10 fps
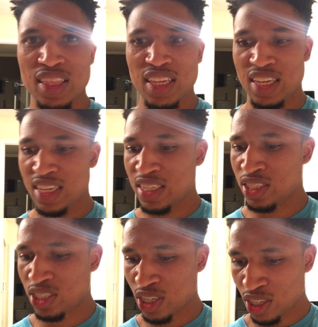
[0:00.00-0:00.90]

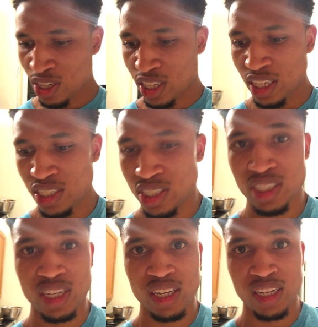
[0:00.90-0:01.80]
these
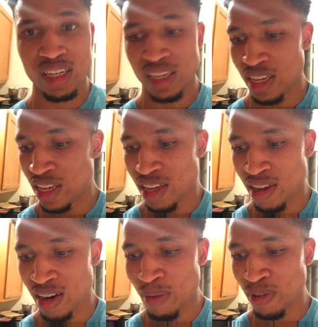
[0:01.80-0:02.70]
cookies.
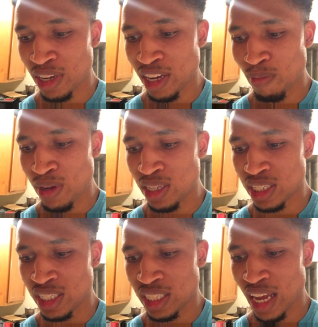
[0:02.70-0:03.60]
I'm going to get a piece
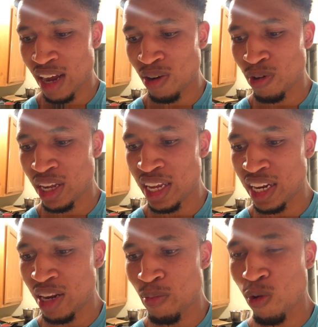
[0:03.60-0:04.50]
because I don't want to eat
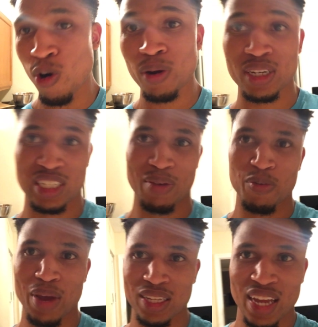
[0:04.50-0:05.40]
any more because I'm
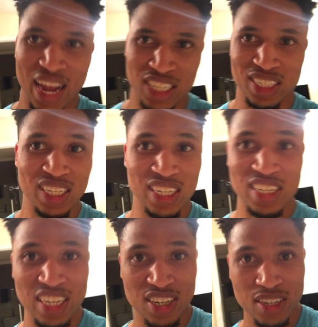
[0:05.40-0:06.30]
about to actually eat
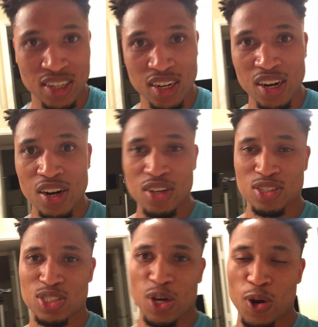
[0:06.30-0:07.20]
dinner.
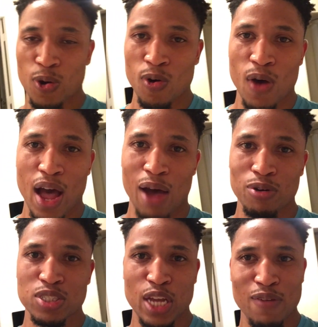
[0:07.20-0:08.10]
So I
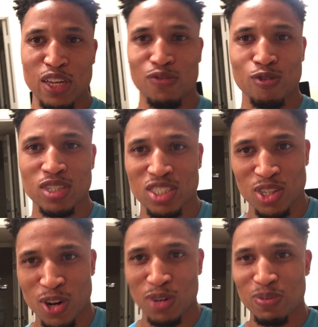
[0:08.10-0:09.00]
will save these for
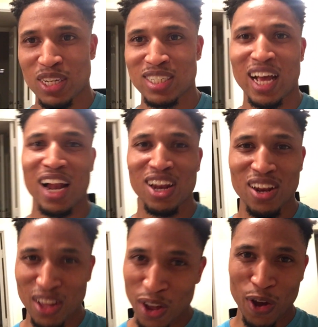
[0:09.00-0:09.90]
dessert because
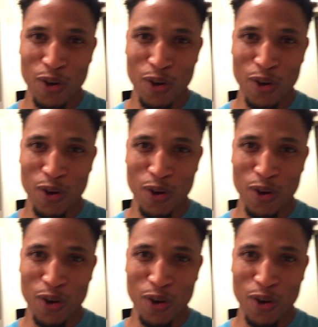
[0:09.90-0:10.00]
I